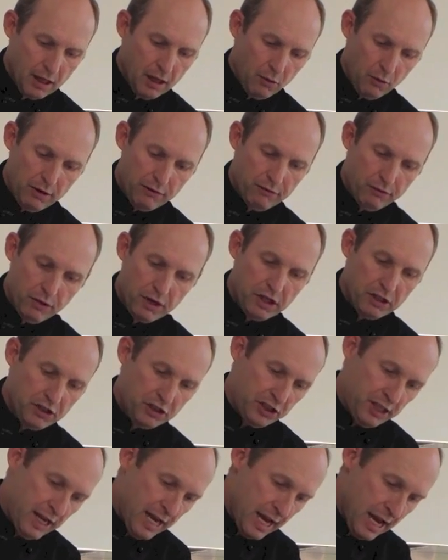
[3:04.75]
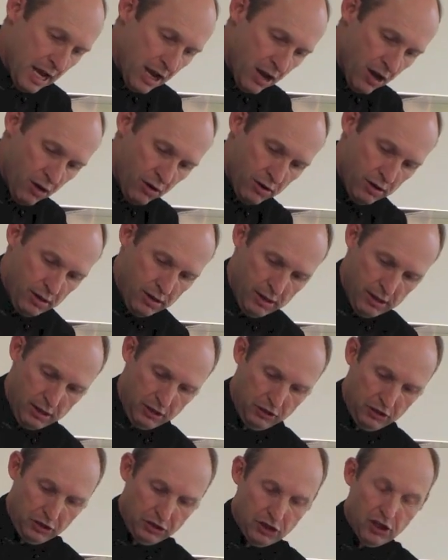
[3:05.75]
We've reached our
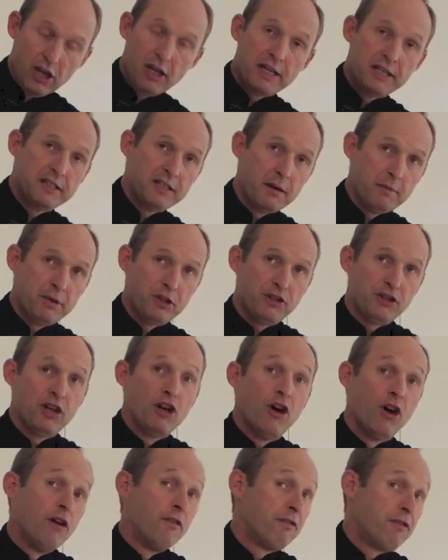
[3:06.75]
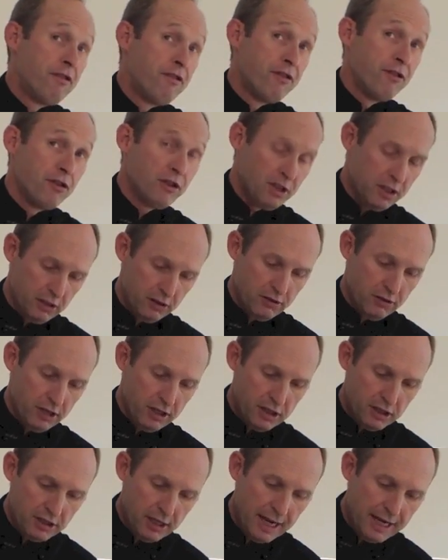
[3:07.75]
desired temperature of 30
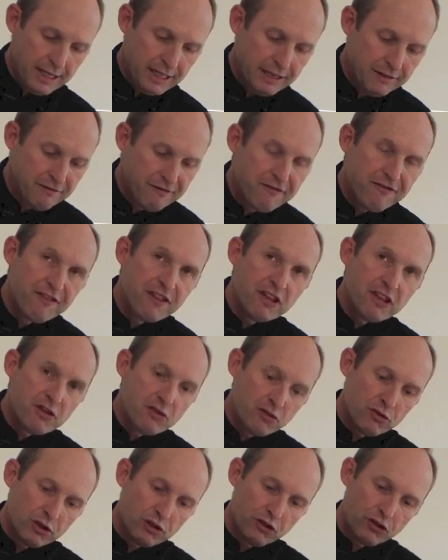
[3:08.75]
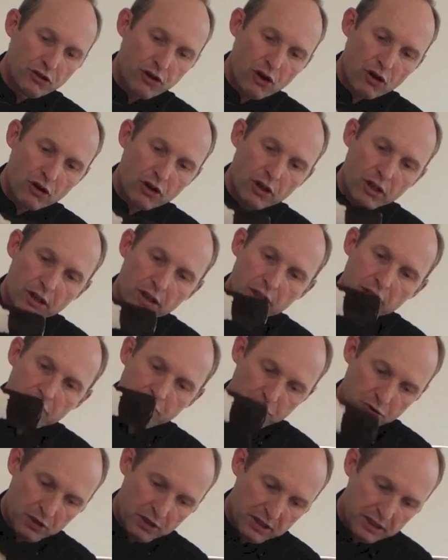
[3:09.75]
degrees, and you can feel the chocolate is
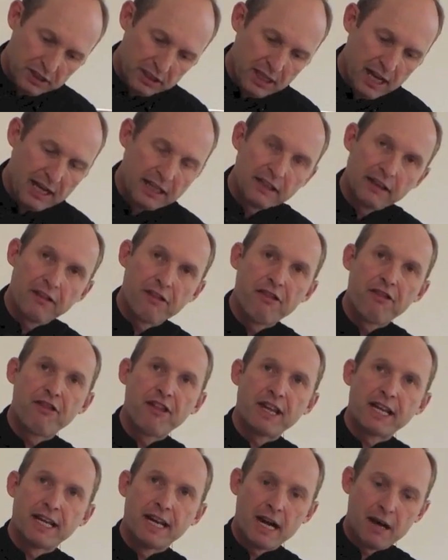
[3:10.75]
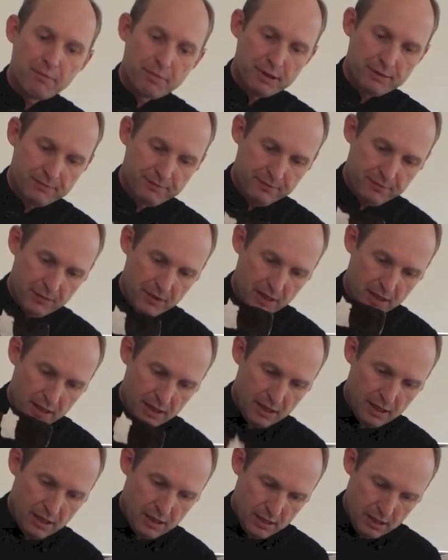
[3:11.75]
really starting to thicken up.
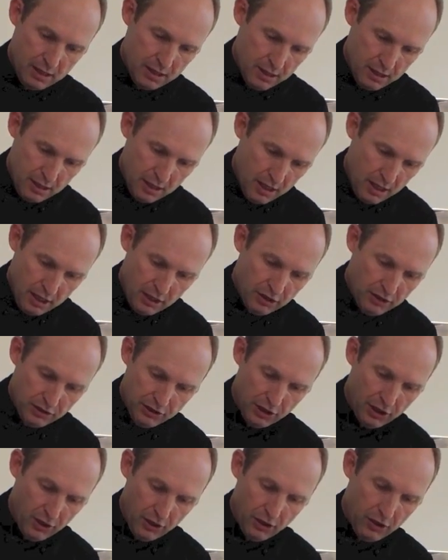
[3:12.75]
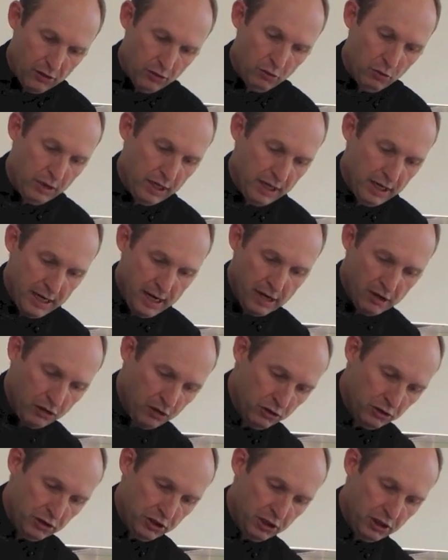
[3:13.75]
So we are now
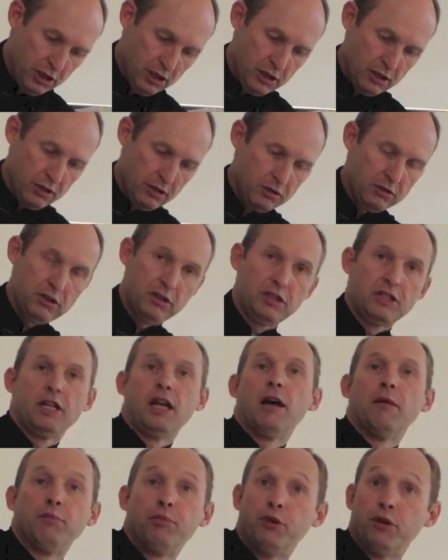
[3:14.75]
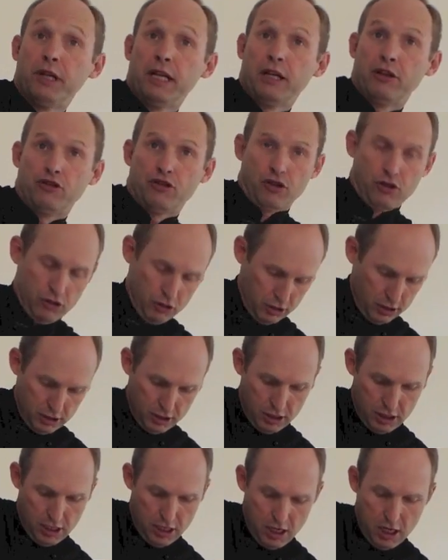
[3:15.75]
good to go to start putting our chocolate
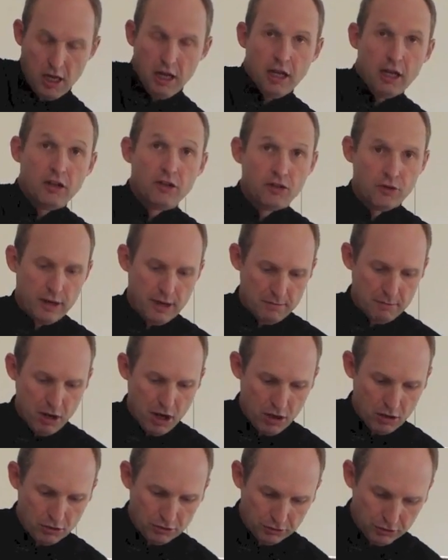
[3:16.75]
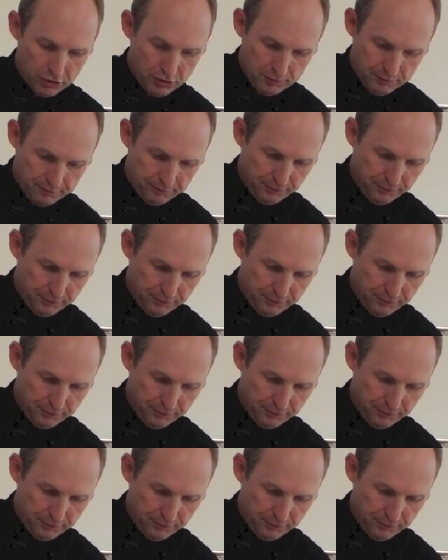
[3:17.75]
into our molds.